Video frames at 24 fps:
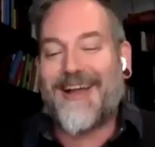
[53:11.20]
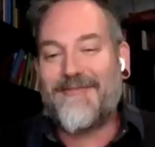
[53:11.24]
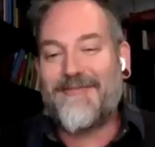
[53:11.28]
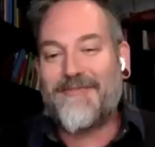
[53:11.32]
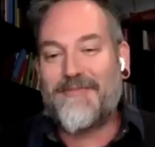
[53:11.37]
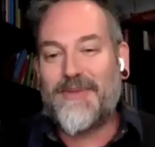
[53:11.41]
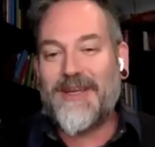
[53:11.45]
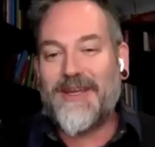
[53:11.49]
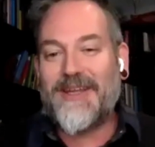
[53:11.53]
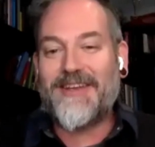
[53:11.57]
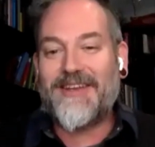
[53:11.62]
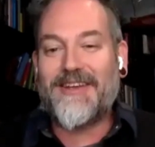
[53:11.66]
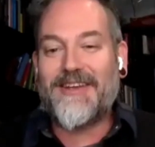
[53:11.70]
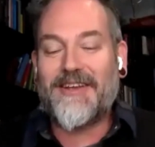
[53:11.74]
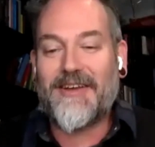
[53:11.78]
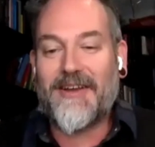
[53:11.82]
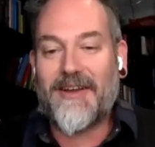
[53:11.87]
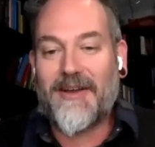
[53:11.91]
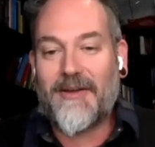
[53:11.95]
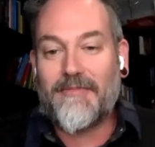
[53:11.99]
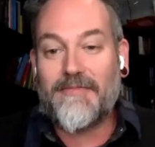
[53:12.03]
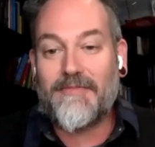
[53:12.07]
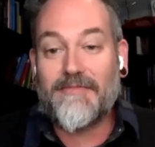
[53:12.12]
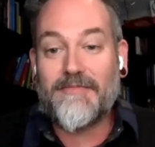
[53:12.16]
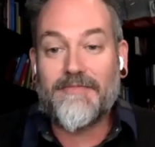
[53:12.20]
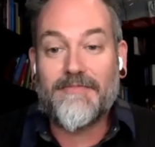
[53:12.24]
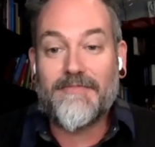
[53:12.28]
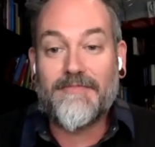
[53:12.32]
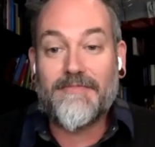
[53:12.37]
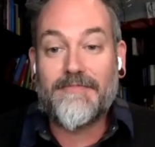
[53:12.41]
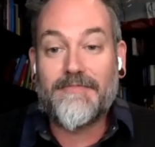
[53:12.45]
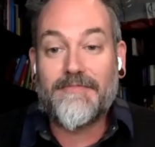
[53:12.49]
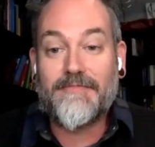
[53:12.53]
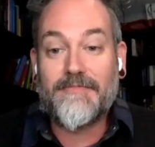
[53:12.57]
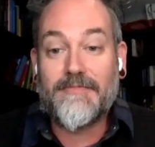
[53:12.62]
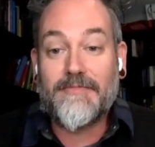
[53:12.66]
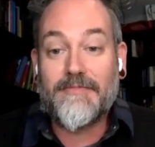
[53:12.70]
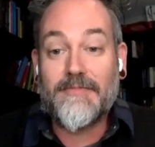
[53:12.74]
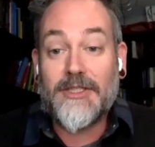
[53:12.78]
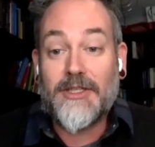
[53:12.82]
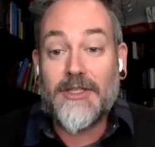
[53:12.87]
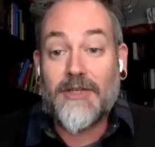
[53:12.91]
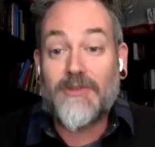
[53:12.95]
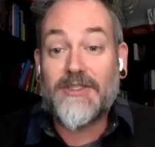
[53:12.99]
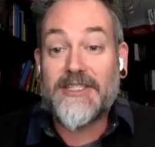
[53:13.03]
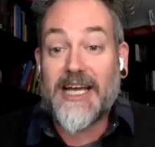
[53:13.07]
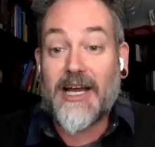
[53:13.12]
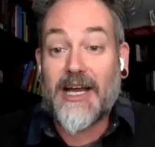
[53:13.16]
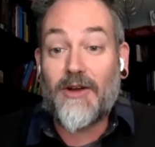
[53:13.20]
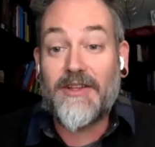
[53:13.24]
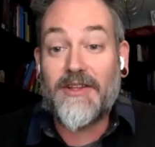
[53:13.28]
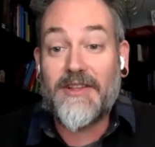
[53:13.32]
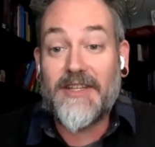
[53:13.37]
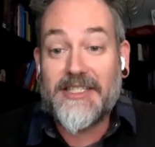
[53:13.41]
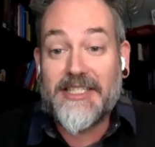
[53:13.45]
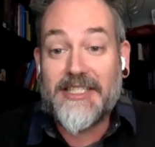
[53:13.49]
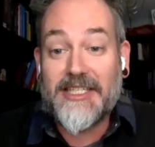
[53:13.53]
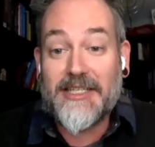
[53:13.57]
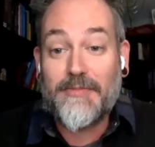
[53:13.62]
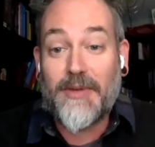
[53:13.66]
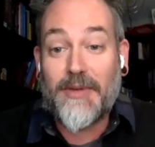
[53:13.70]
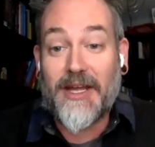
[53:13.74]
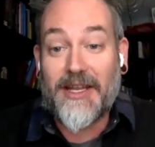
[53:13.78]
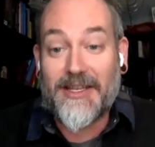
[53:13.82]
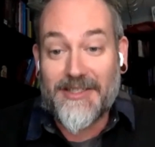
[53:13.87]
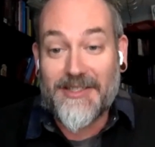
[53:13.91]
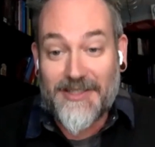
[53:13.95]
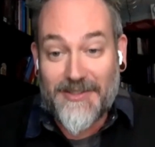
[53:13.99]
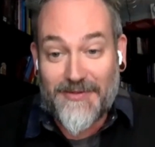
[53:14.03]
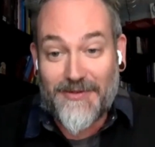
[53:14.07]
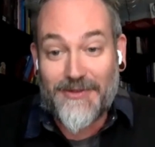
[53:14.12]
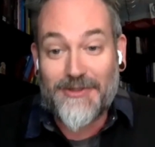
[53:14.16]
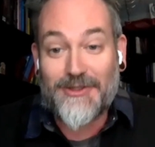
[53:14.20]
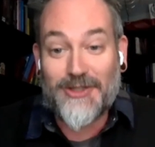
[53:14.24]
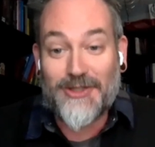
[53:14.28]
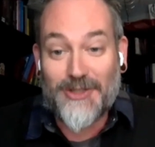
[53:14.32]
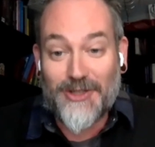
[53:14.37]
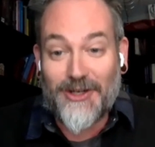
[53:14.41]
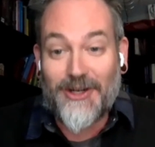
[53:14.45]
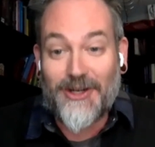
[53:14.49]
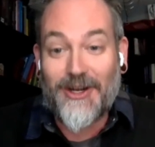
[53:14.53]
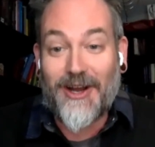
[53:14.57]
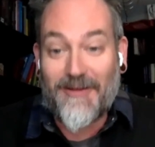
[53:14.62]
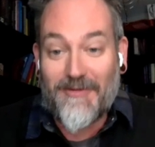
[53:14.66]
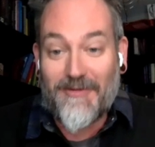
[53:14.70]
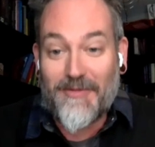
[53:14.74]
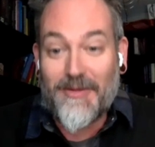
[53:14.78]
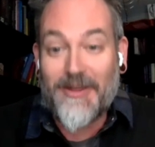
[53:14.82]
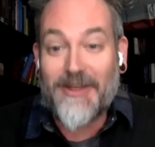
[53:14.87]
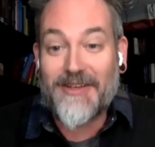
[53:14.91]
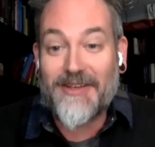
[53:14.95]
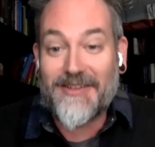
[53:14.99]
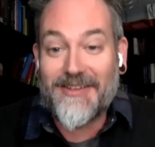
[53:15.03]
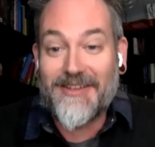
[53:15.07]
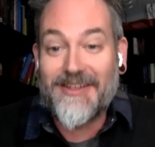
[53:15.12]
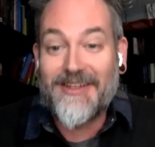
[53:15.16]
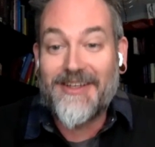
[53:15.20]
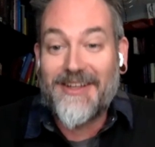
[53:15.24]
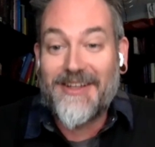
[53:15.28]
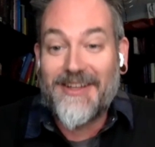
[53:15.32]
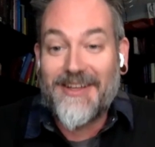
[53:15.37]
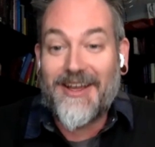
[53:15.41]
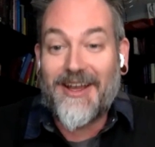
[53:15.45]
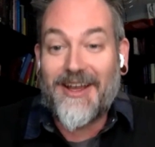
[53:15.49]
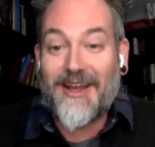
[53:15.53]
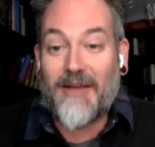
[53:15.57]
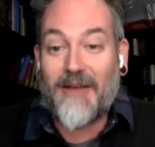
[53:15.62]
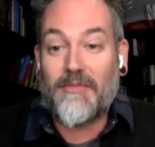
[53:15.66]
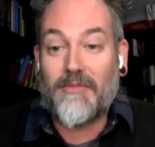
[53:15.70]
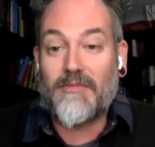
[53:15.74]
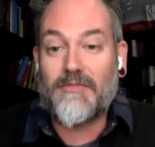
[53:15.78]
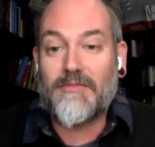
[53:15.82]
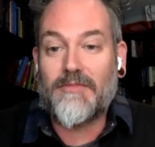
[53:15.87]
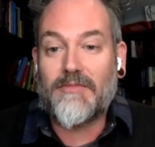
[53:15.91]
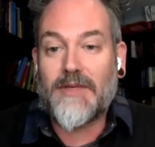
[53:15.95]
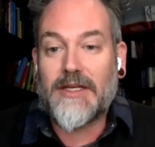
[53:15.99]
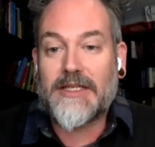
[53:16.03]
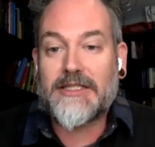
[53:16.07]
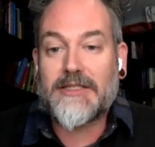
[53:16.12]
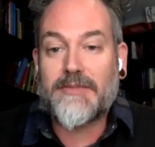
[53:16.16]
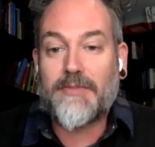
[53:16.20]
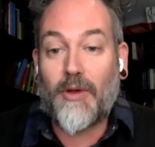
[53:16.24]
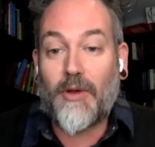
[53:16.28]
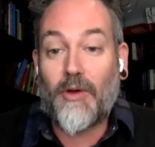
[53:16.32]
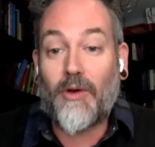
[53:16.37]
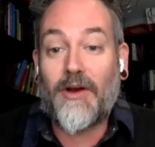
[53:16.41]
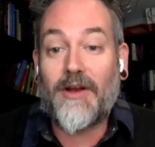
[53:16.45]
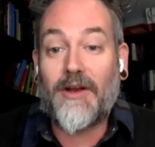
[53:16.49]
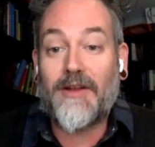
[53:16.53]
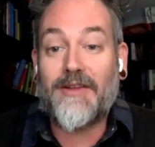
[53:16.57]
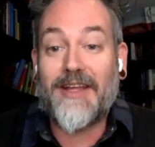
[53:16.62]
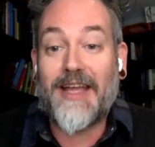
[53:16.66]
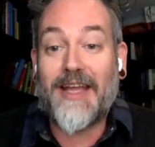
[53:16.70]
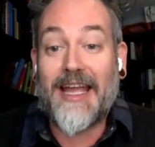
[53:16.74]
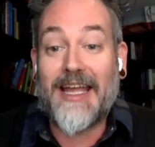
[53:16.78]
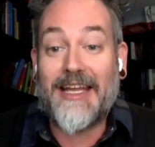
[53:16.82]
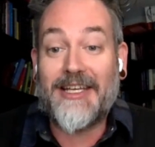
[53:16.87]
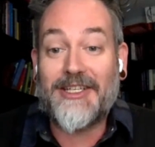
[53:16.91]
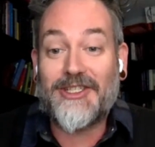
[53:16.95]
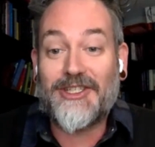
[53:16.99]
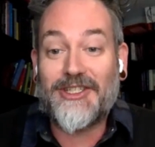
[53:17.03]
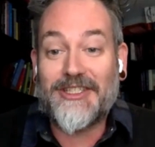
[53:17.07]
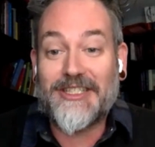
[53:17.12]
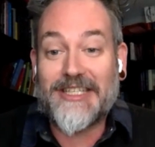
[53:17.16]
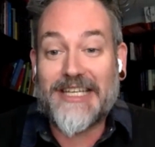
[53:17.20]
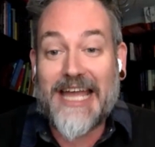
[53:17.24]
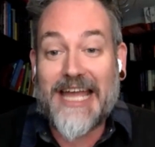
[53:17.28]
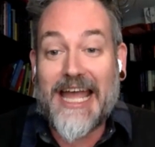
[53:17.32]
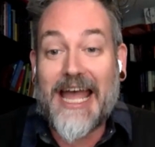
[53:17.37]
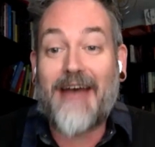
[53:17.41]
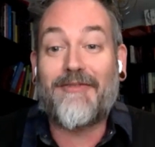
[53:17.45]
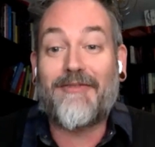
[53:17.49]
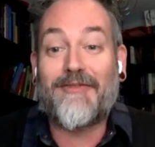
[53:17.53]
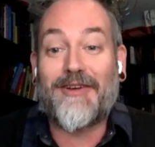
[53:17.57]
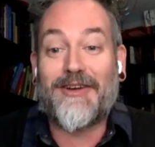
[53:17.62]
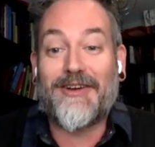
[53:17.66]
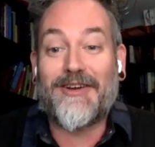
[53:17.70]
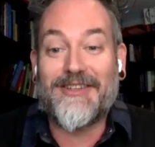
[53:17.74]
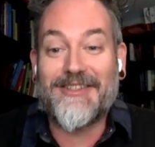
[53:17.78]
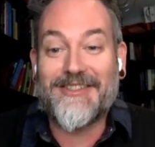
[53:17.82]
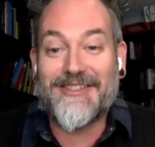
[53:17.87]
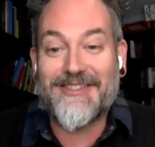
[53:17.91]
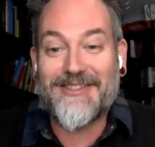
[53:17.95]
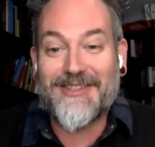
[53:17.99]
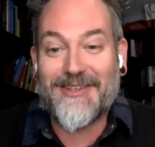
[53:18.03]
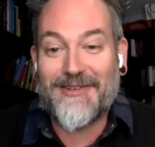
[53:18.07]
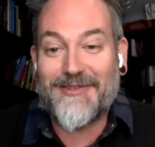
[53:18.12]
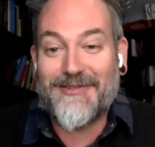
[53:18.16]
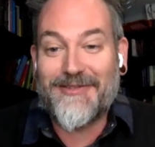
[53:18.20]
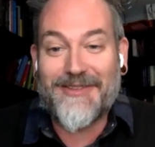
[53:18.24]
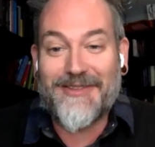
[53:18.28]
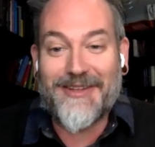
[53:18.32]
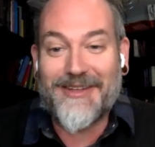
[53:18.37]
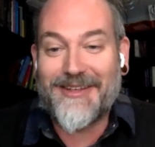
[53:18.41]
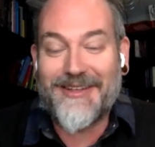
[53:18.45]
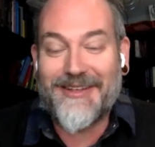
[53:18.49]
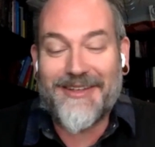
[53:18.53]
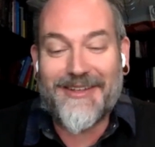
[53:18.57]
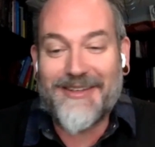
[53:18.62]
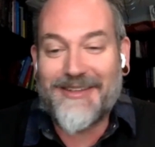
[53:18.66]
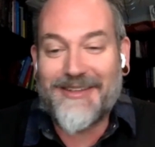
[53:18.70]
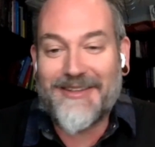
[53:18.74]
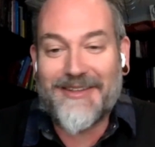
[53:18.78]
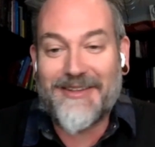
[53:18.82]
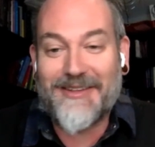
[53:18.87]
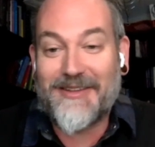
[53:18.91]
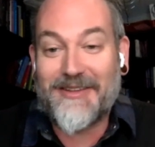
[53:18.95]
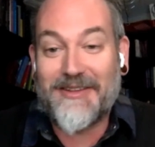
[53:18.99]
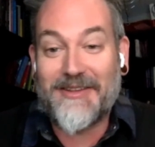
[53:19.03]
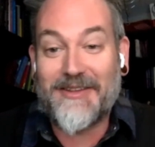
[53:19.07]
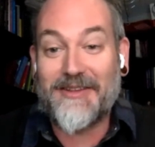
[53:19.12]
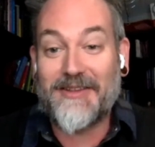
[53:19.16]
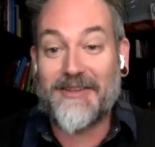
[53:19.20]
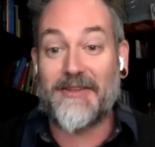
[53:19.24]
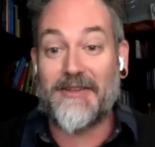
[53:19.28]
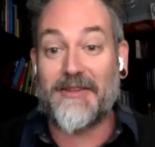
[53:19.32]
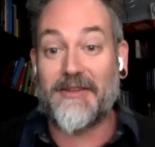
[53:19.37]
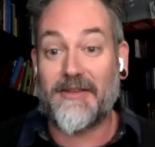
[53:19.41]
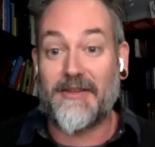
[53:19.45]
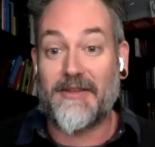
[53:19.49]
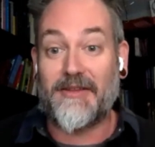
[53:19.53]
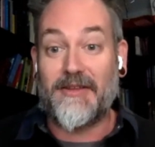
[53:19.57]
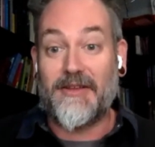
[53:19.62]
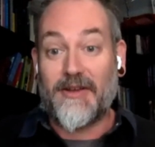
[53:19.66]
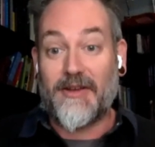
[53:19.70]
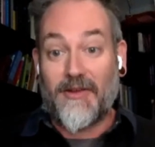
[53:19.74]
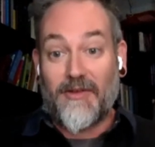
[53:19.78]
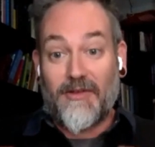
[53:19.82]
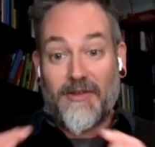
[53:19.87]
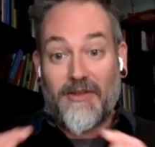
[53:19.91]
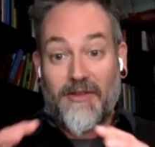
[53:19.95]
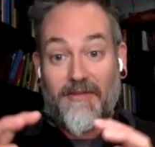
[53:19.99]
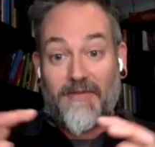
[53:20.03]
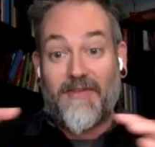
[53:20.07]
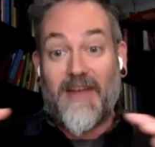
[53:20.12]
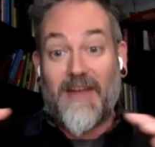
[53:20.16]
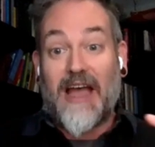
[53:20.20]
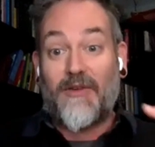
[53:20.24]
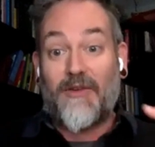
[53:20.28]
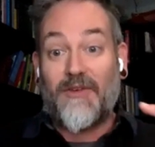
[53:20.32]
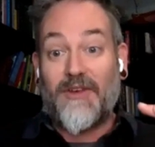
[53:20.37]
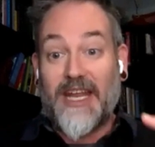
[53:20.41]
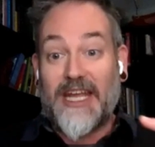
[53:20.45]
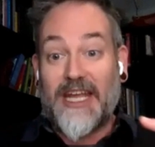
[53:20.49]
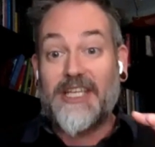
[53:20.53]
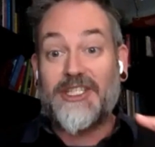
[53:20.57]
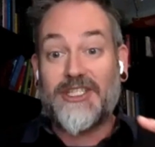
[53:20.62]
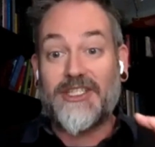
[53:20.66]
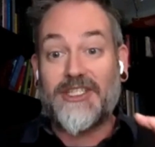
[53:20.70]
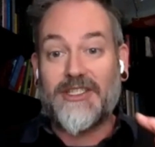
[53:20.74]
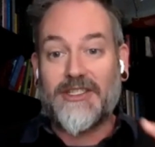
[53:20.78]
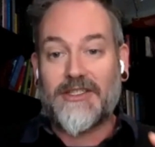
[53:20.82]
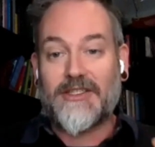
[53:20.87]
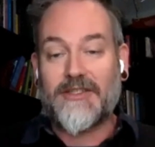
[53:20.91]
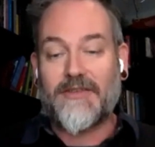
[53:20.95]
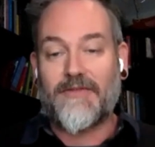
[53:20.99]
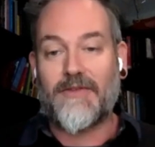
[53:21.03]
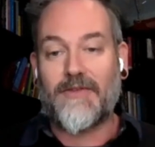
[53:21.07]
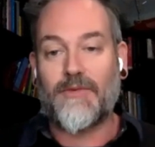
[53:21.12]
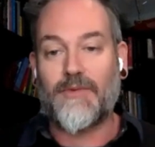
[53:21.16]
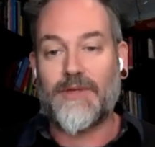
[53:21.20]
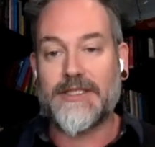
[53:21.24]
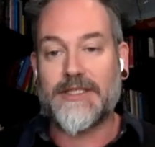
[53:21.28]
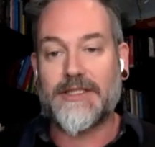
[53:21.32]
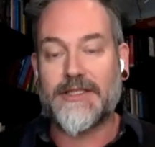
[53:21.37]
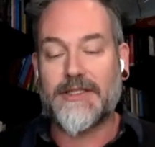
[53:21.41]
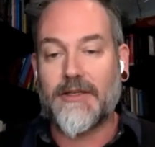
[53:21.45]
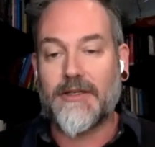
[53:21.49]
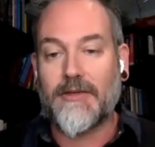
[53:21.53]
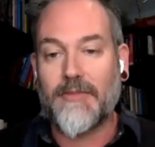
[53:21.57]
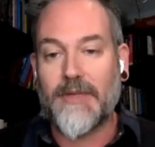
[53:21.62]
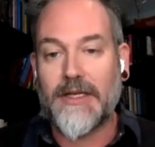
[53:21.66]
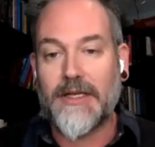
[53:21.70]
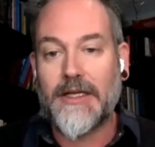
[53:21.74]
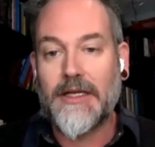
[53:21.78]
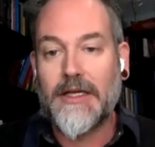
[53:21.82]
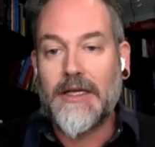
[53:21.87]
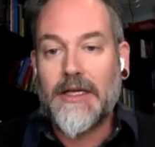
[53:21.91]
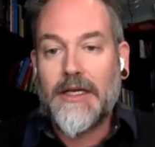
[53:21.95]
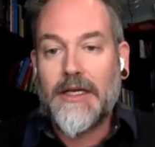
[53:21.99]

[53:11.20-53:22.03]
I've been, down in the deep ends for sure. I've been exploring the ancient caverns of the foundations of the wisdom.